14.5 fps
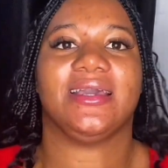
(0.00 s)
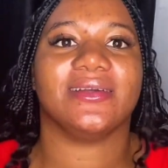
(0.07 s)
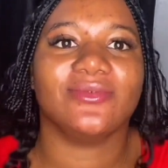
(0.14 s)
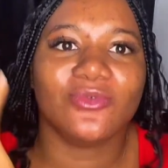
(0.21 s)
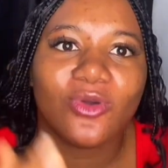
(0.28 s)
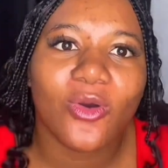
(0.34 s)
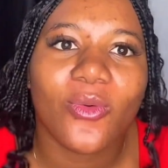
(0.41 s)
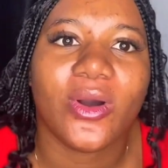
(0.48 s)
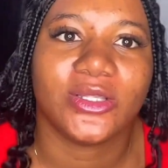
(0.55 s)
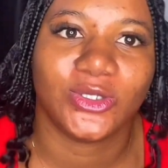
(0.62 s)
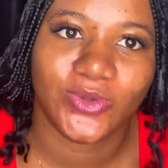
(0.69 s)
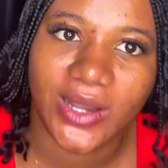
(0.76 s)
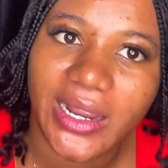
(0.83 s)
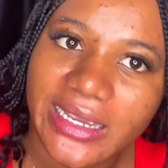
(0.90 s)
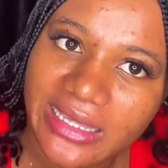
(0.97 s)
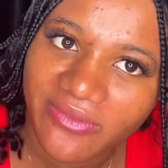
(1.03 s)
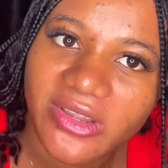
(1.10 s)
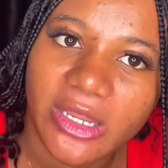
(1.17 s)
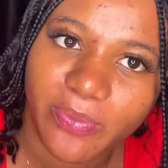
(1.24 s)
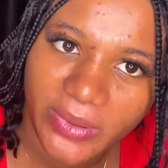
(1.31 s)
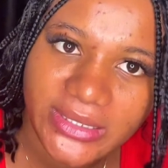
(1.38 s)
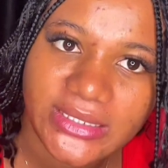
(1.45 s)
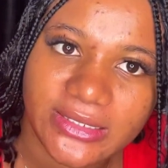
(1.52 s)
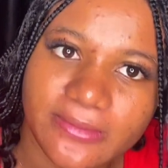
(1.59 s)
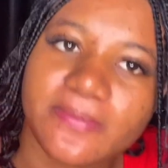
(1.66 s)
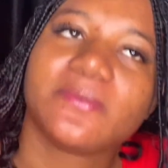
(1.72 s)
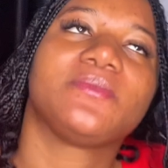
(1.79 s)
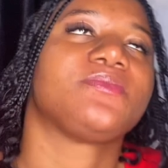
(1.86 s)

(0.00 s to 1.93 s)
know what you are giving the person.